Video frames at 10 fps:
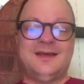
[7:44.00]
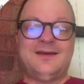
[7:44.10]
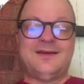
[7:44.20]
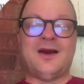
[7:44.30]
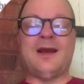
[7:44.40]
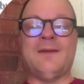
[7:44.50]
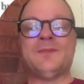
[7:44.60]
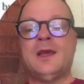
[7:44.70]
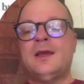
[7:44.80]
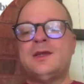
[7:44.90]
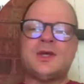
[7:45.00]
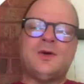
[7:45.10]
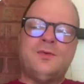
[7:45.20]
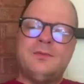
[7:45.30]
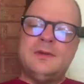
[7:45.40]
All right.
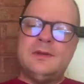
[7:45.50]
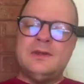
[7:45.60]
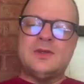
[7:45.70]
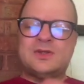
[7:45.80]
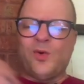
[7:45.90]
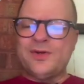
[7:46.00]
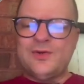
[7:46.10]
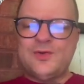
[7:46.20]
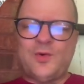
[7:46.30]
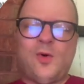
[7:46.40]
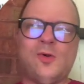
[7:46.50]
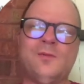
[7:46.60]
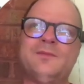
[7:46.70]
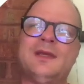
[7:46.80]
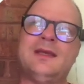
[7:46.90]
So source
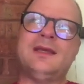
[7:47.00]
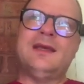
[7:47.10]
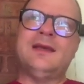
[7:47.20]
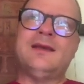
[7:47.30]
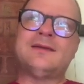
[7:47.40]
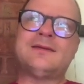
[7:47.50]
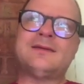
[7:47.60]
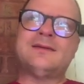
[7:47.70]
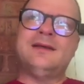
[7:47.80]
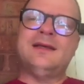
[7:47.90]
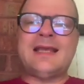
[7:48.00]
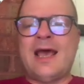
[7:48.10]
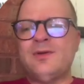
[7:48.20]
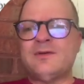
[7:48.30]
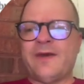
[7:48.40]
control is
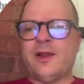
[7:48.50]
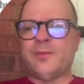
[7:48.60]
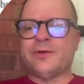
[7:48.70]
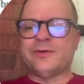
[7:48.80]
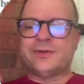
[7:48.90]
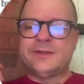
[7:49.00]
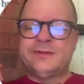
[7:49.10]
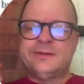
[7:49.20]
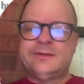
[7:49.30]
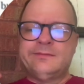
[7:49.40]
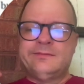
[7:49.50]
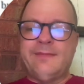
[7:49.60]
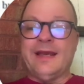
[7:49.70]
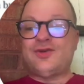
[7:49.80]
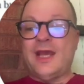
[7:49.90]
how developers
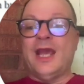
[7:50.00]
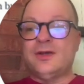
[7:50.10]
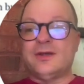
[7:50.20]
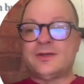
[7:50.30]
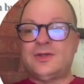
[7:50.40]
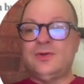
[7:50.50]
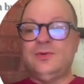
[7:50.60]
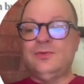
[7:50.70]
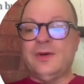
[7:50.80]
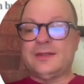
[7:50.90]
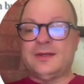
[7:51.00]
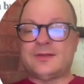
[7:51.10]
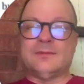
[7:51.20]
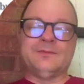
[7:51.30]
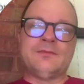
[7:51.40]
make changes to a
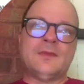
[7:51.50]
system.